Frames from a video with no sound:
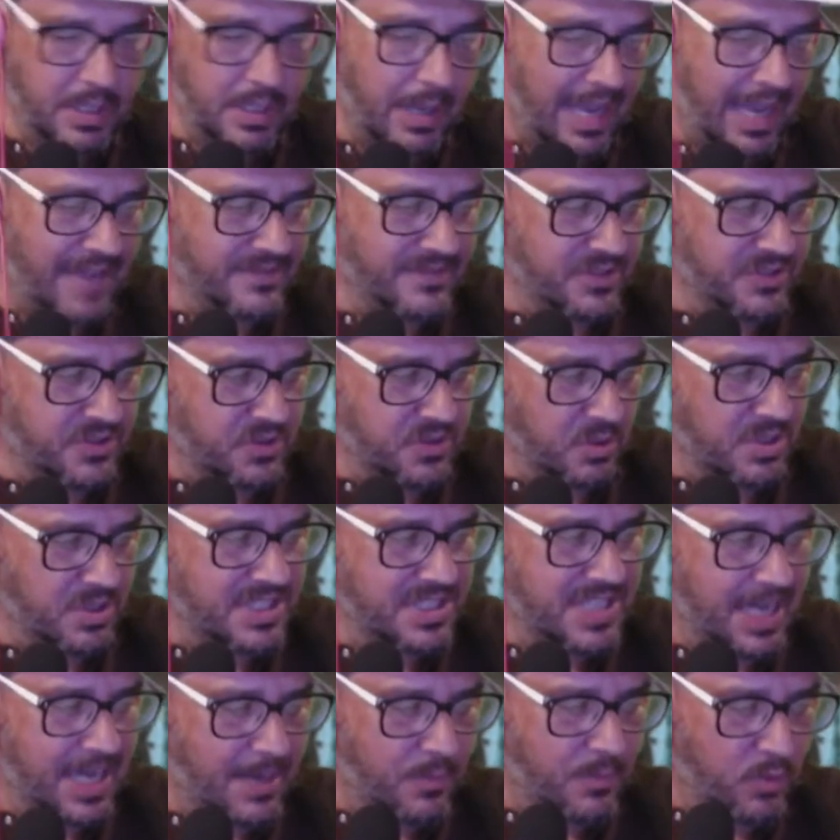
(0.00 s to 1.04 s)
after story
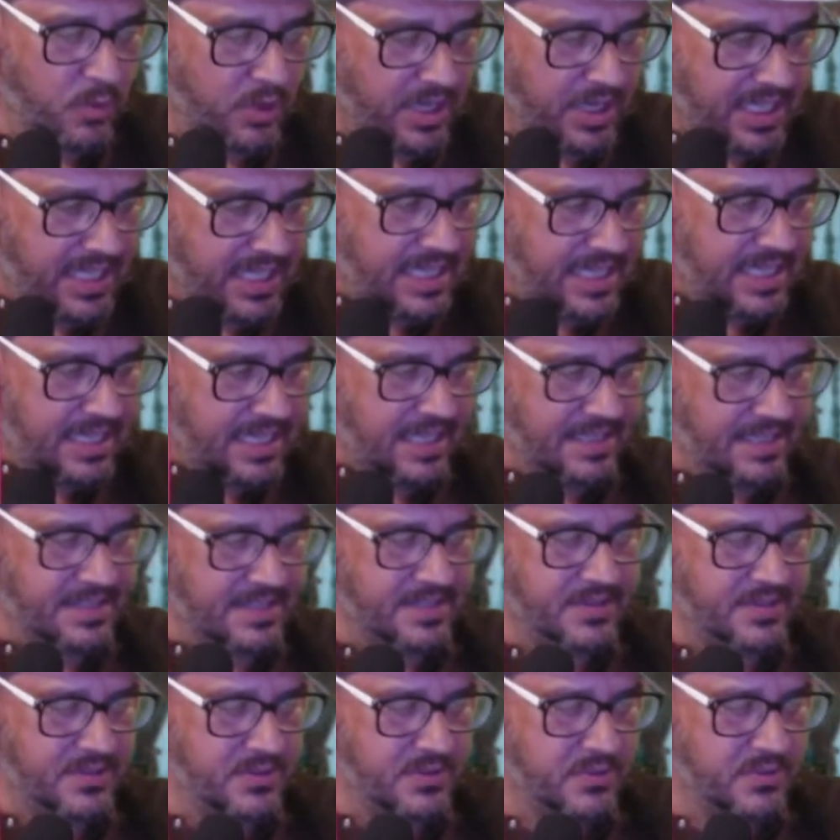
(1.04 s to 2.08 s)
time, we're going to get
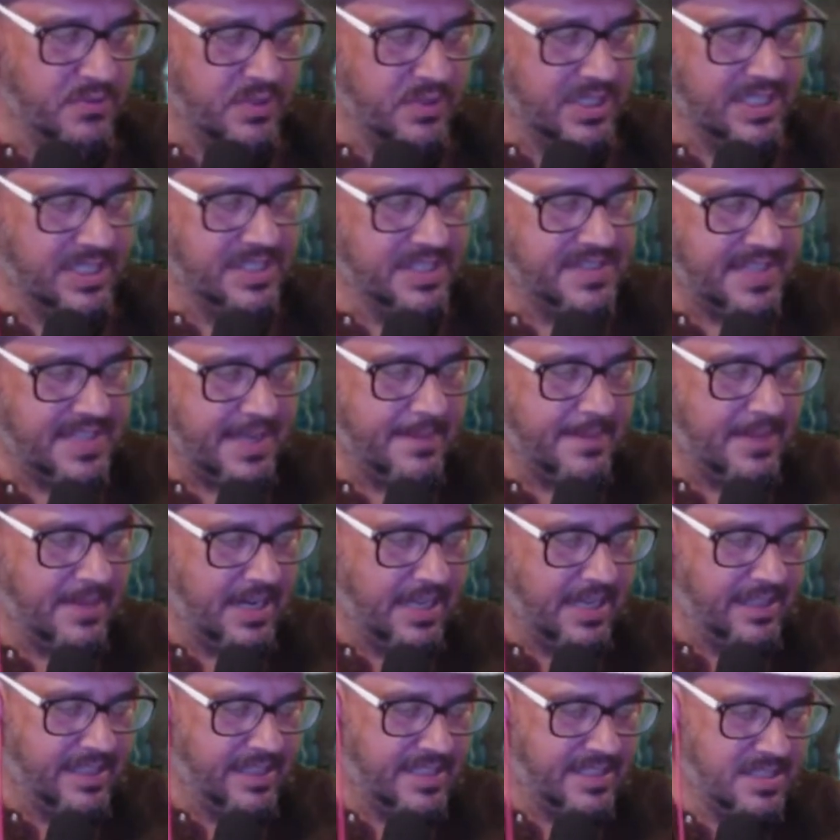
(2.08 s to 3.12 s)
into a segment
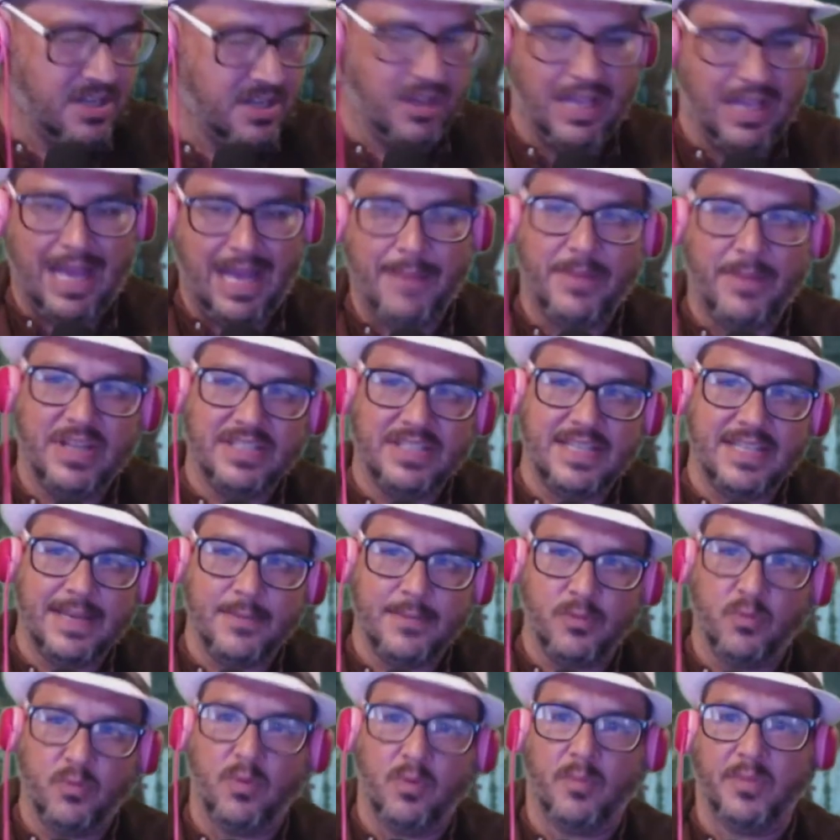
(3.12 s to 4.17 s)
I like to call At My
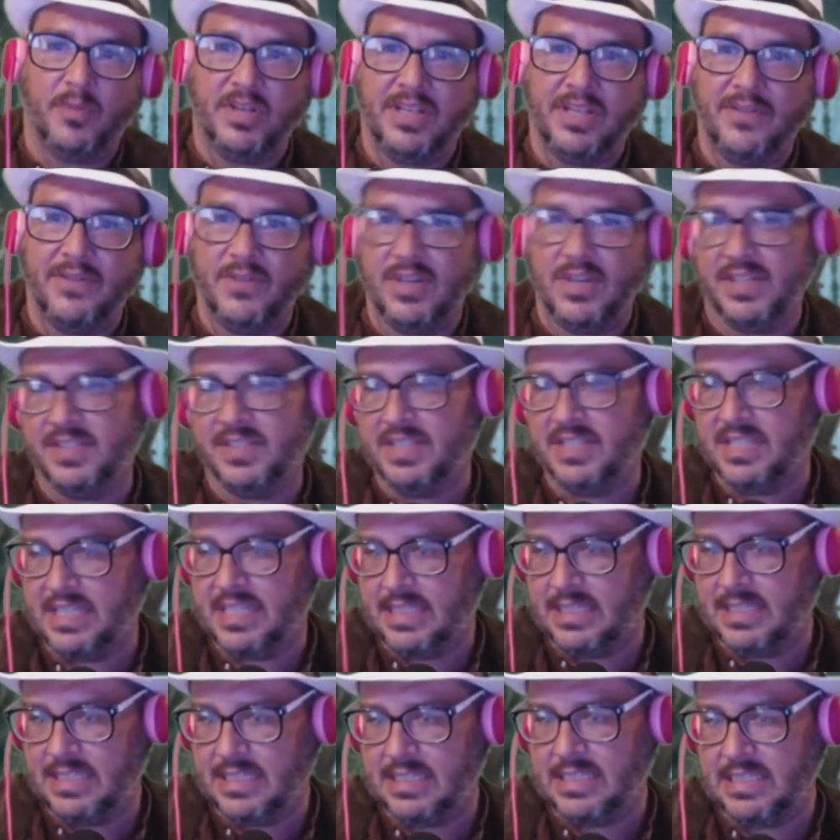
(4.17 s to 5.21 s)
Table, where I'm going to give you guys a
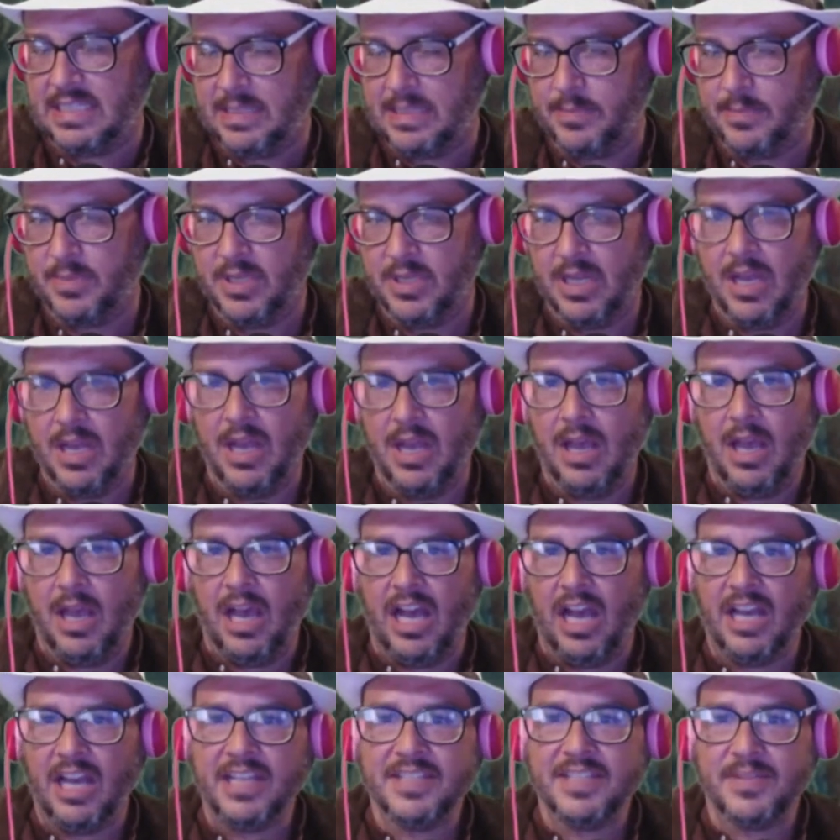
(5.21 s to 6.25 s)
D&D tip.
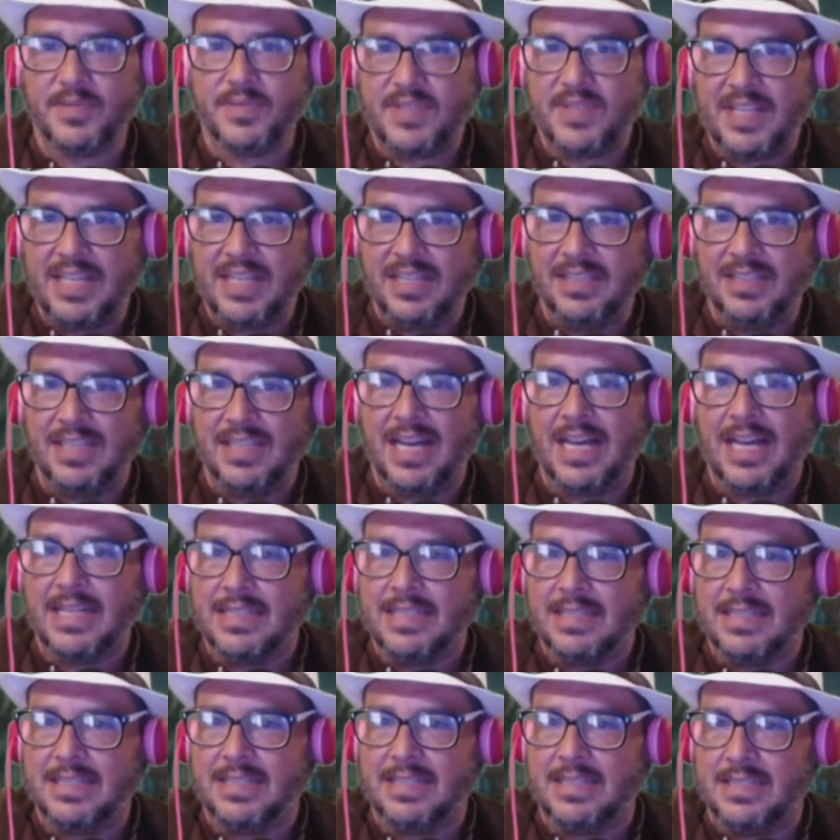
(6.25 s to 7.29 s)
Because I was thinking a lot
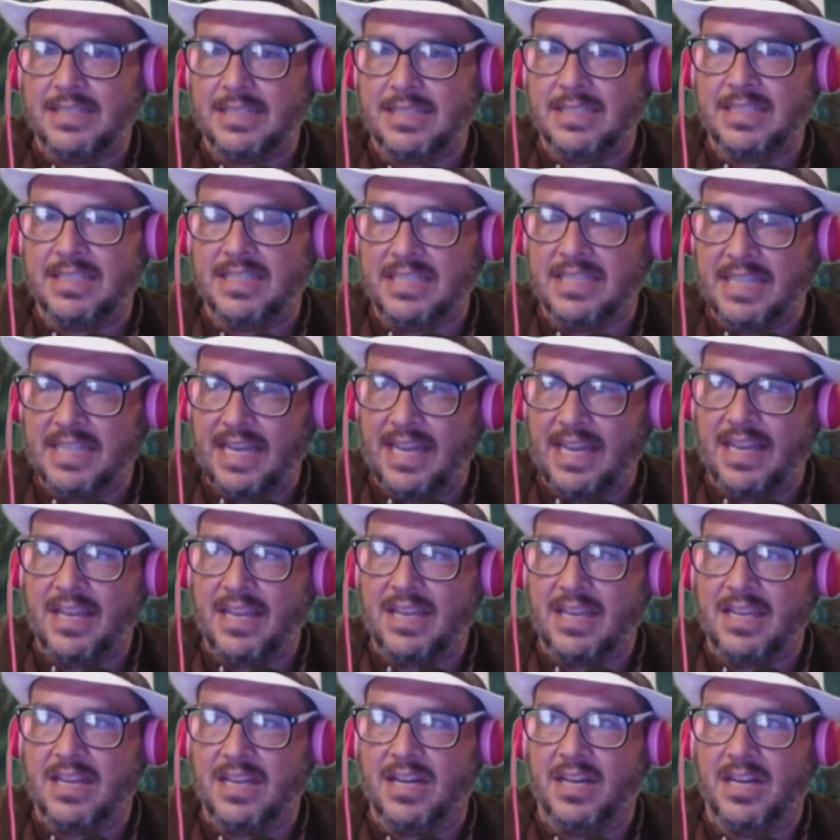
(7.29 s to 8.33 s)

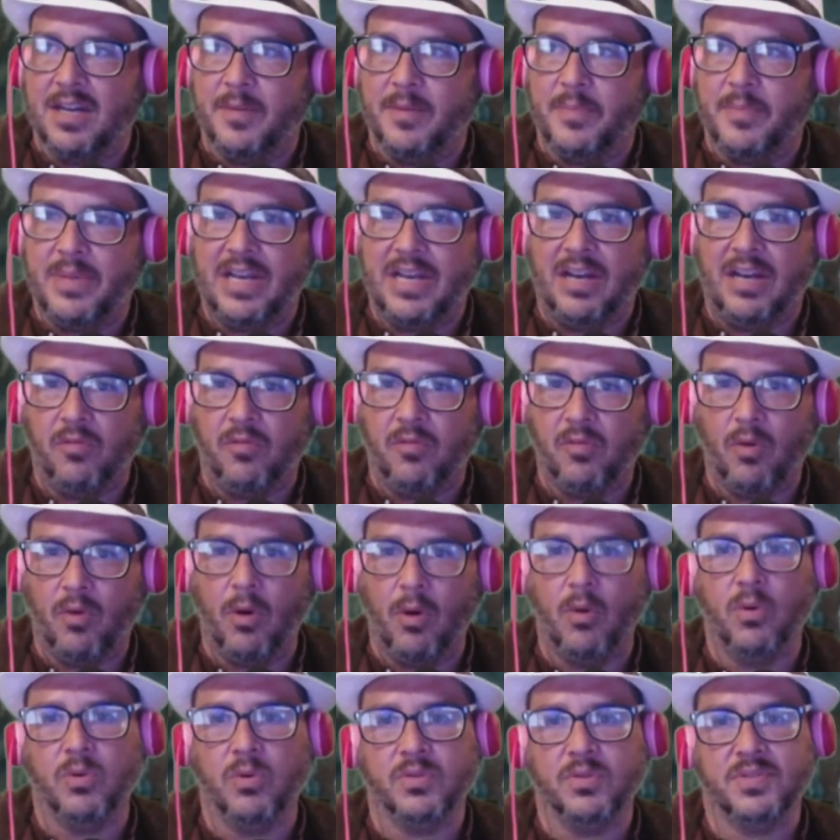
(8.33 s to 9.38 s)
today about
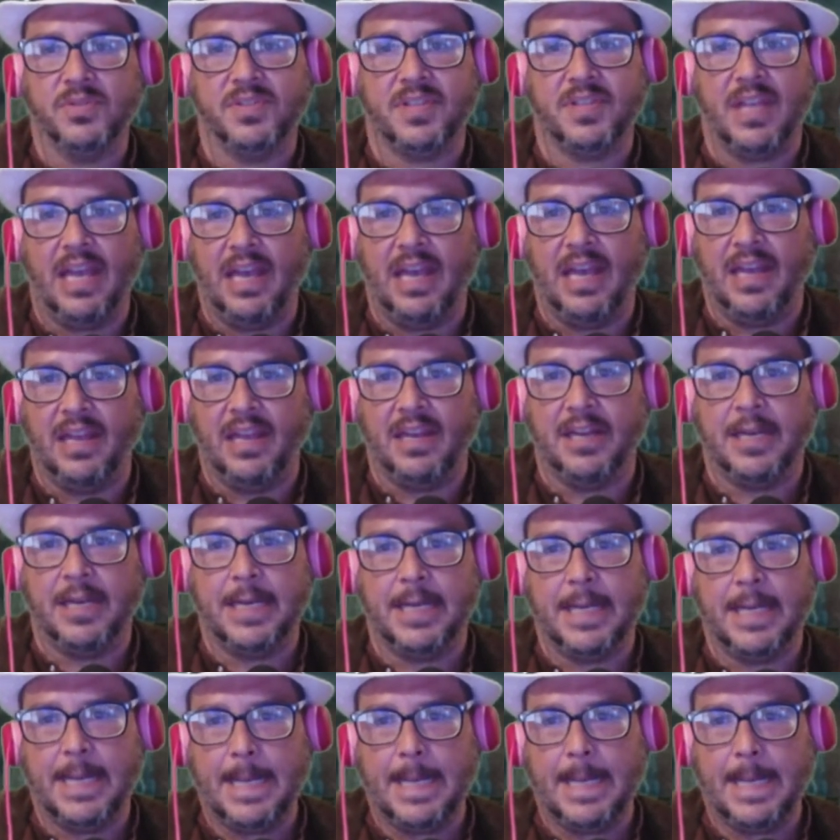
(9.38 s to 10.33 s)
roles and